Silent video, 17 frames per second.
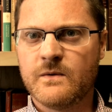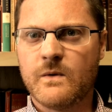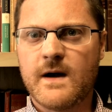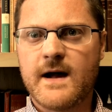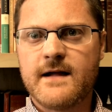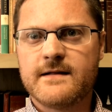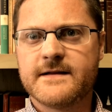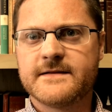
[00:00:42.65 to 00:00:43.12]

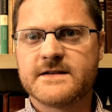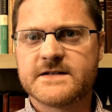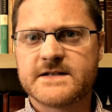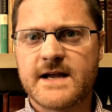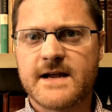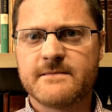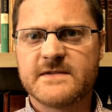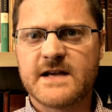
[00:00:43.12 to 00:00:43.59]
while at the
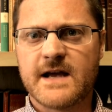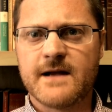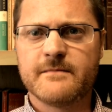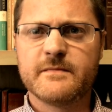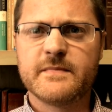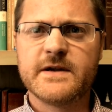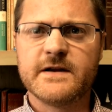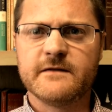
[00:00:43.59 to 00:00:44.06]
same
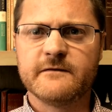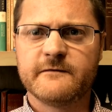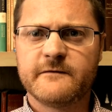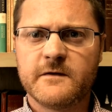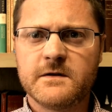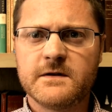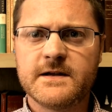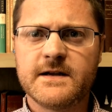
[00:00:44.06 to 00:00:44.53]
time being
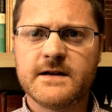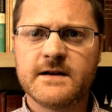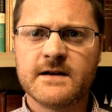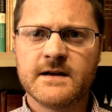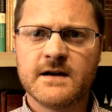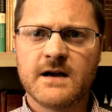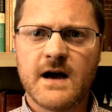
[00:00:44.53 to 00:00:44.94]
fully